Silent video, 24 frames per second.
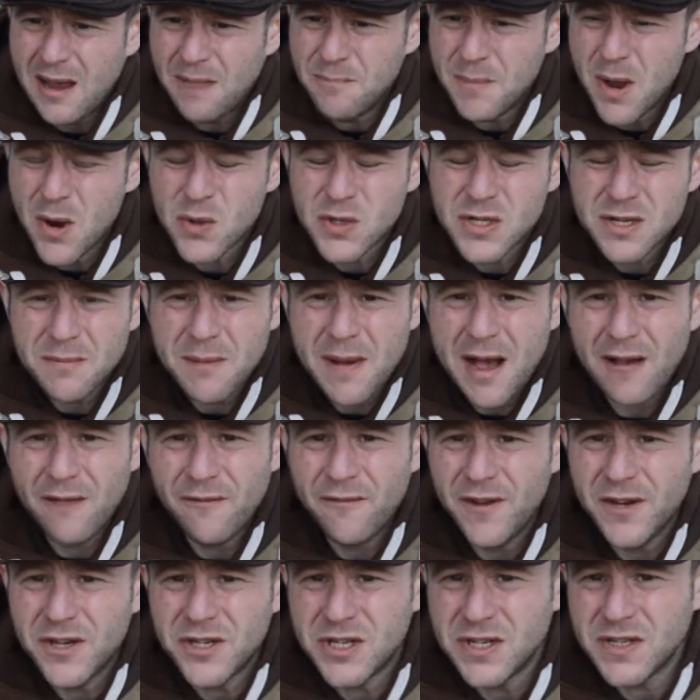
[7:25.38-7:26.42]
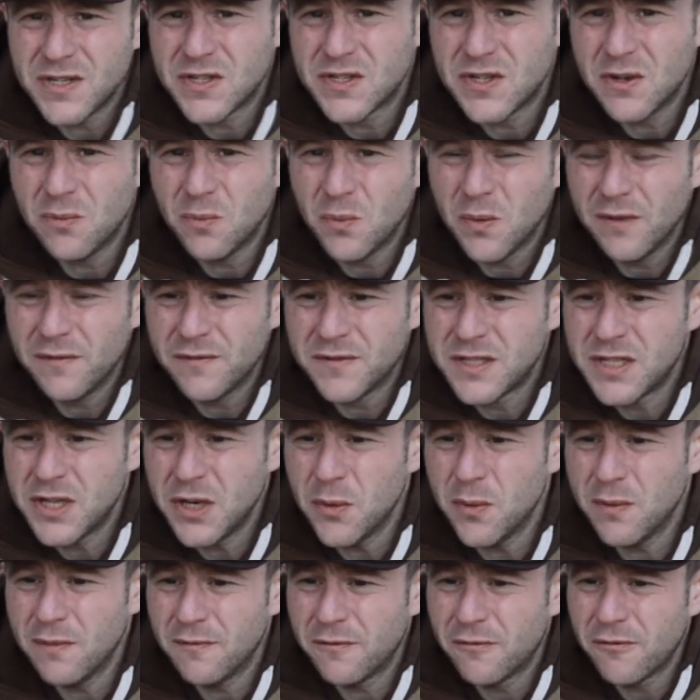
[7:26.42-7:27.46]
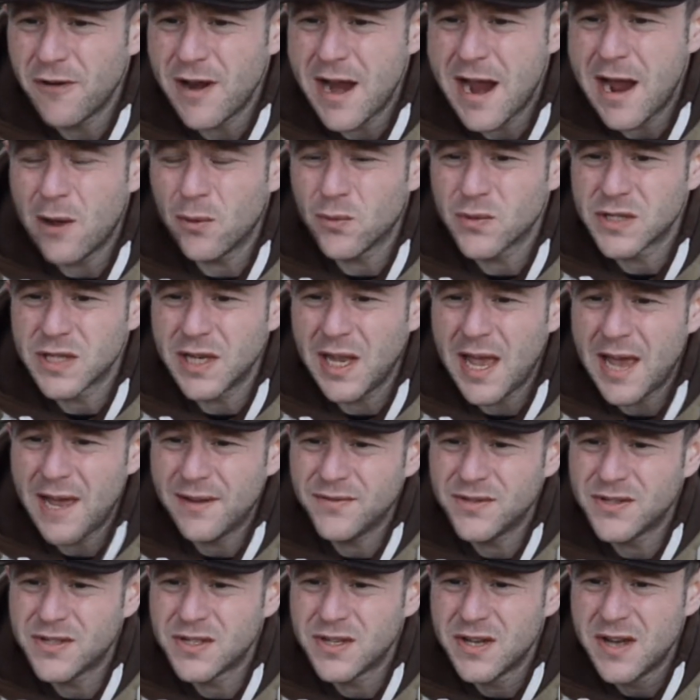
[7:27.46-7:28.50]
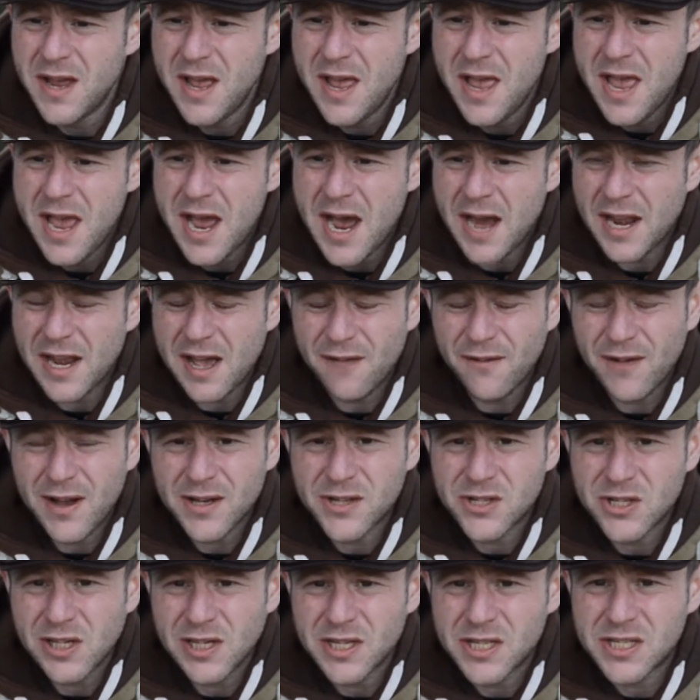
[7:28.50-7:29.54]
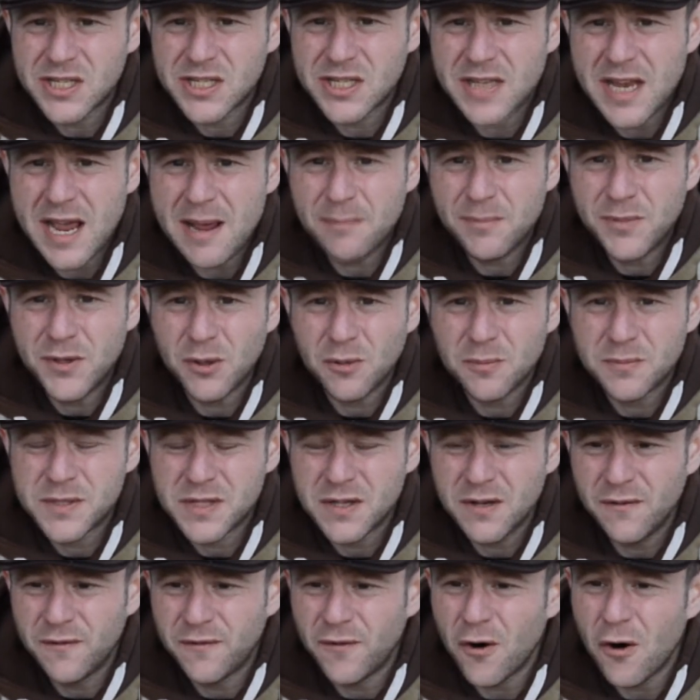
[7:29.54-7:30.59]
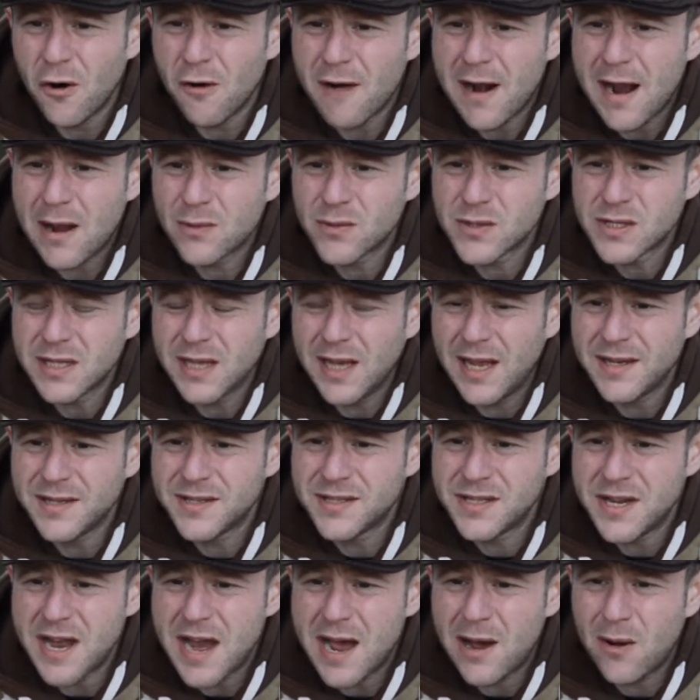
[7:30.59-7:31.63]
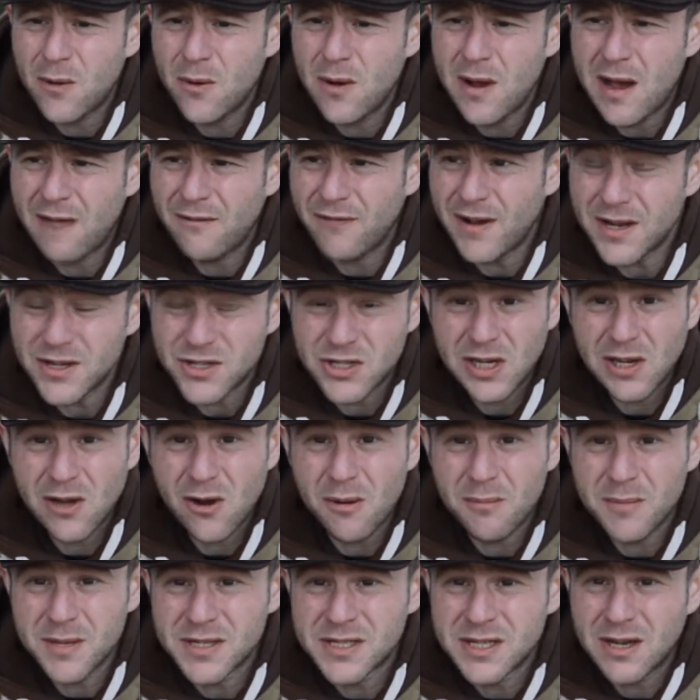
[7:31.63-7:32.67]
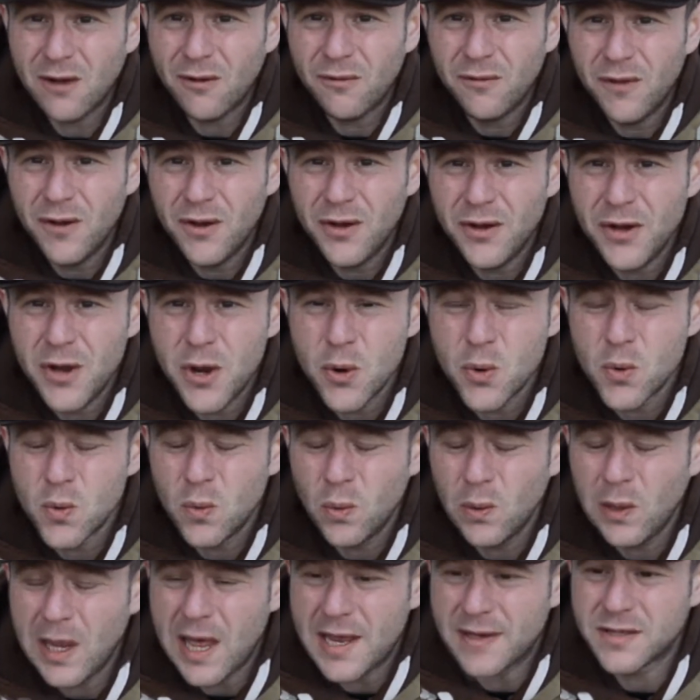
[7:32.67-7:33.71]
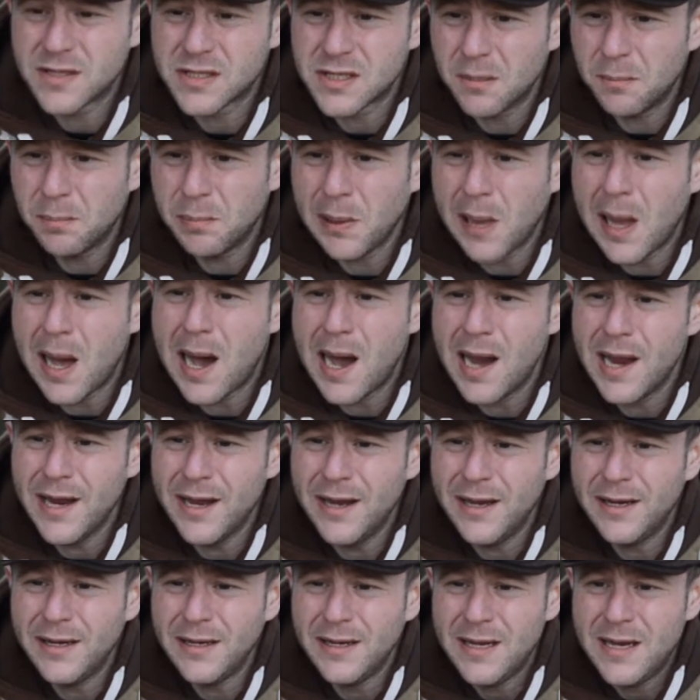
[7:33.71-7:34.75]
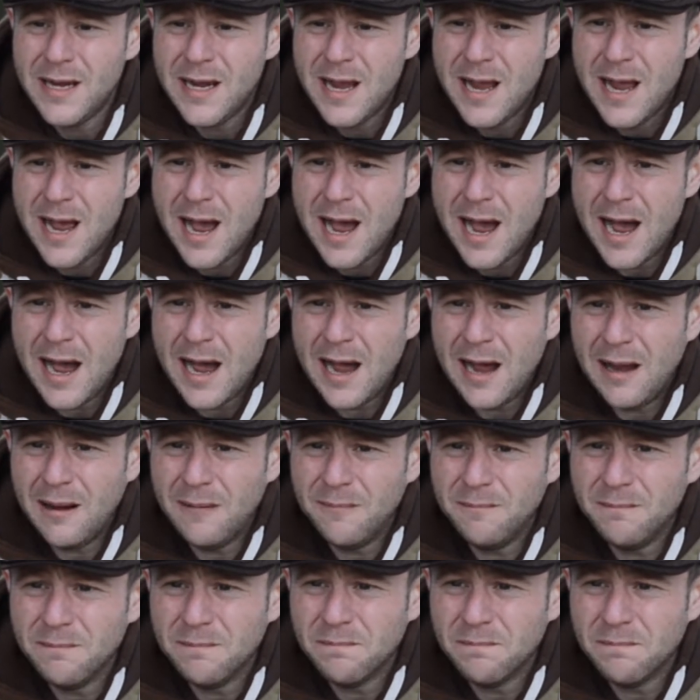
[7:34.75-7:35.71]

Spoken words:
Most of my fishing's done with 2 and 3 ounce leads, and I've actually stepped up to 4 ounce leads now. I've actually got myself a new lead supplier. I've